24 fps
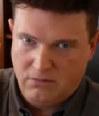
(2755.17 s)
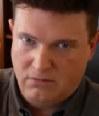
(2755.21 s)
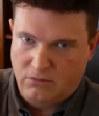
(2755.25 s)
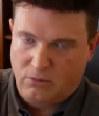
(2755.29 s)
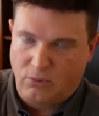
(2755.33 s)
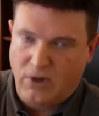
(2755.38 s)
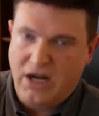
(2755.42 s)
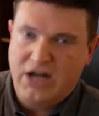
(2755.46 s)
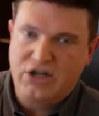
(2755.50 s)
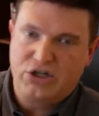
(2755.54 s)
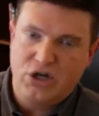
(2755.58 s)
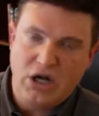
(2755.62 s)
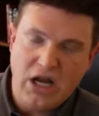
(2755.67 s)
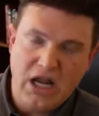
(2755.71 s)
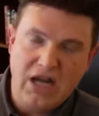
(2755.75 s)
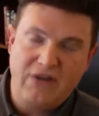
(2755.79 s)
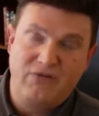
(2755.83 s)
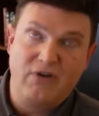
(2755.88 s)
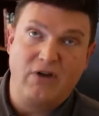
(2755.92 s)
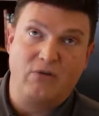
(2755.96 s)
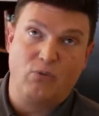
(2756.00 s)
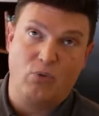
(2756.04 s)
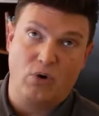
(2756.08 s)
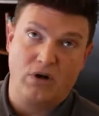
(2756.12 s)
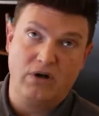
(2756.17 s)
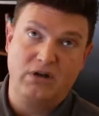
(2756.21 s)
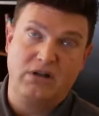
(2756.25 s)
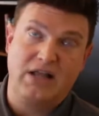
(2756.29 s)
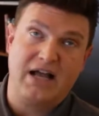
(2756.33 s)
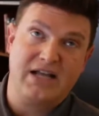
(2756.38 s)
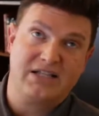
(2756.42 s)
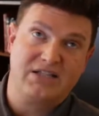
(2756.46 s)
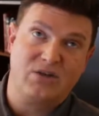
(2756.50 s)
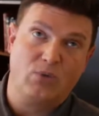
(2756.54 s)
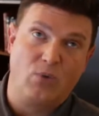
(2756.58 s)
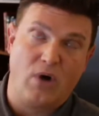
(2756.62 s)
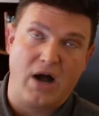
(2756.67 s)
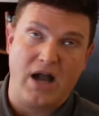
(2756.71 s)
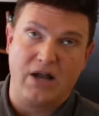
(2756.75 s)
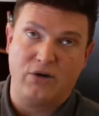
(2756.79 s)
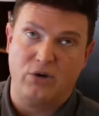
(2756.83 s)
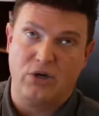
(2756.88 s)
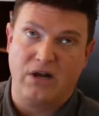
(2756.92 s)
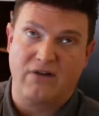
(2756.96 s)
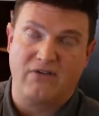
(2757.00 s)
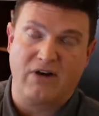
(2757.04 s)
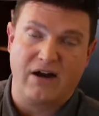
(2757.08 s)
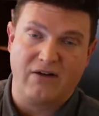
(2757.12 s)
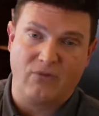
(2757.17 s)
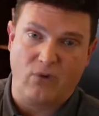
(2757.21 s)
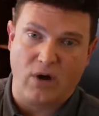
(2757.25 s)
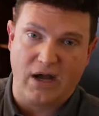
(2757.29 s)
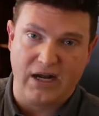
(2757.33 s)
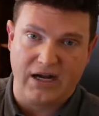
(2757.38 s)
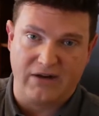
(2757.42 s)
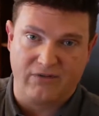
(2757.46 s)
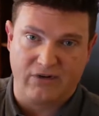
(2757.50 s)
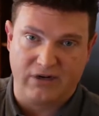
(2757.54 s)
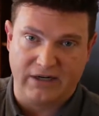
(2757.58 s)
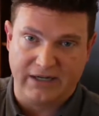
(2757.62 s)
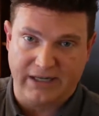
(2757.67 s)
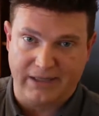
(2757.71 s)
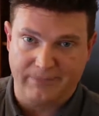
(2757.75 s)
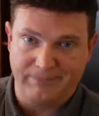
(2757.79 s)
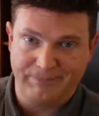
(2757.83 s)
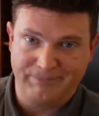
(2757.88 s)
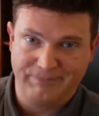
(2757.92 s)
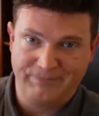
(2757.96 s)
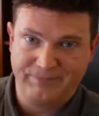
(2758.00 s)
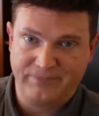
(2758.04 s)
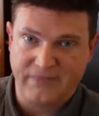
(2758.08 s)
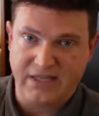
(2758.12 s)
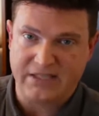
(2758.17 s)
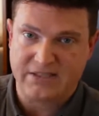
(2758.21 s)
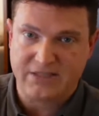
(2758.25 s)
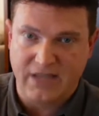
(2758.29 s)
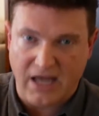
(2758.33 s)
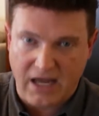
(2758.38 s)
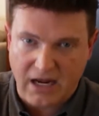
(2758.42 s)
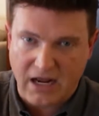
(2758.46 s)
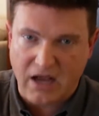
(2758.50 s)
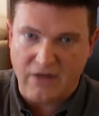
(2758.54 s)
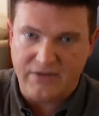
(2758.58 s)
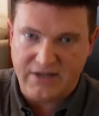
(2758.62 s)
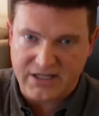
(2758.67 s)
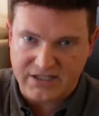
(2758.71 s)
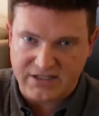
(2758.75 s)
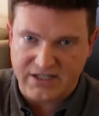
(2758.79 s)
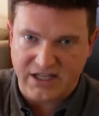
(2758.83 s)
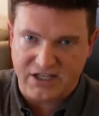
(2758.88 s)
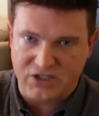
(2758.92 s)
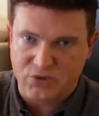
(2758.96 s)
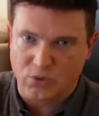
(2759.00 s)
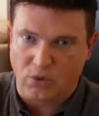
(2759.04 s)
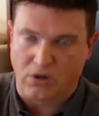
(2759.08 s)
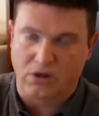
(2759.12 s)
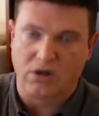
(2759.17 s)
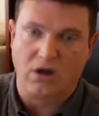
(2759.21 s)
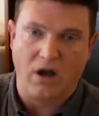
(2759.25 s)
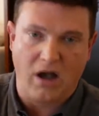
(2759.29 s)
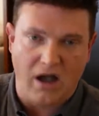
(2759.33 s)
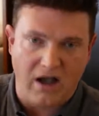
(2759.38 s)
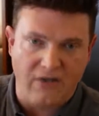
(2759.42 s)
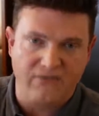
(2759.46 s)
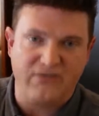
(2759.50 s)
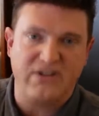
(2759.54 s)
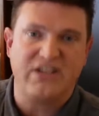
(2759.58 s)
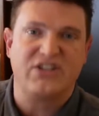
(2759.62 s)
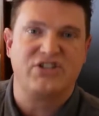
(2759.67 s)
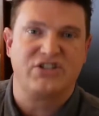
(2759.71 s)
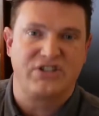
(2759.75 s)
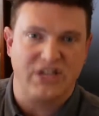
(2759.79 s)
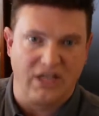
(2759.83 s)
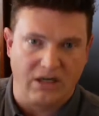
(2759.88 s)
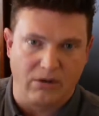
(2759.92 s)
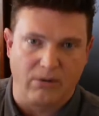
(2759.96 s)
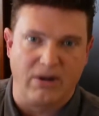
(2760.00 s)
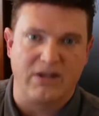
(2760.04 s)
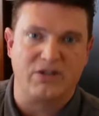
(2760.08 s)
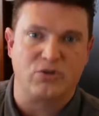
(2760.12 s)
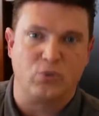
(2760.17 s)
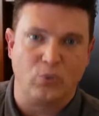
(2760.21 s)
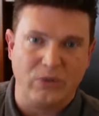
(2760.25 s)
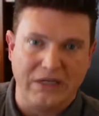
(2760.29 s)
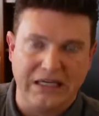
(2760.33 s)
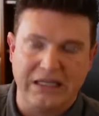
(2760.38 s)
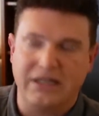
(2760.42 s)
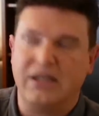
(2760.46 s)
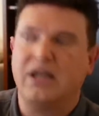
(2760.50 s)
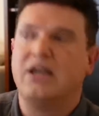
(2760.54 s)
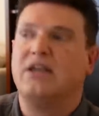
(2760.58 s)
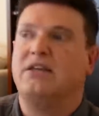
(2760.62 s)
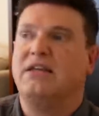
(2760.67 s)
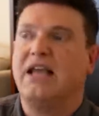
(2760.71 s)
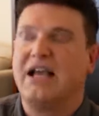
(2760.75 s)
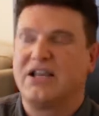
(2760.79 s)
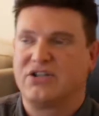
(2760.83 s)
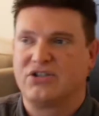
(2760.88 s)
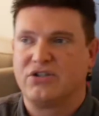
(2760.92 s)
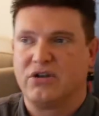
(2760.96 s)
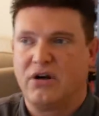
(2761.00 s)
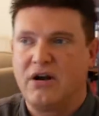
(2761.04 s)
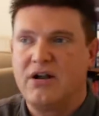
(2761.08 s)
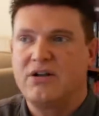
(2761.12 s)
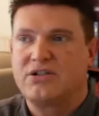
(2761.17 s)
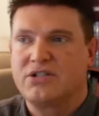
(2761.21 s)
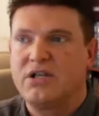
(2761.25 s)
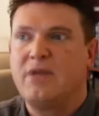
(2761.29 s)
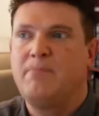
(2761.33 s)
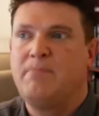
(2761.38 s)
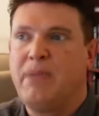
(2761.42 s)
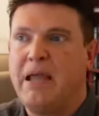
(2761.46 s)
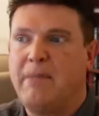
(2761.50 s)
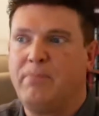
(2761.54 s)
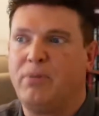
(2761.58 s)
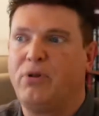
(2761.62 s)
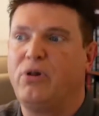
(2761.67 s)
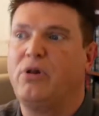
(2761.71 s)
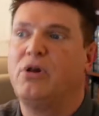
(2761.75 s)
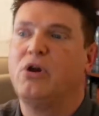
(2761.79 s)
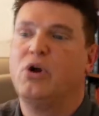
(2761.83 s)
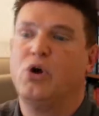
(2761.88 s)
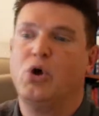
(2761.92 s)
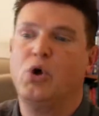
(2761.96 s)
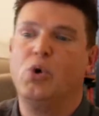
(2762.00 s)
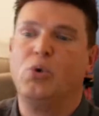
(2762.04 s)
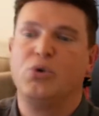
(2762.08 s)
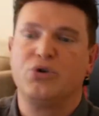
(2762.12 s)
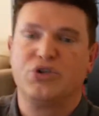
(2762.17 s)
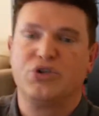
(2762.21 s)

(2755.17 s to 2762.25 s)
Raise your hand if you have one glass of wine. You never have wine ever again. That's not how these things work. Coffee, cigarettes, weed. Yes, there are some people who will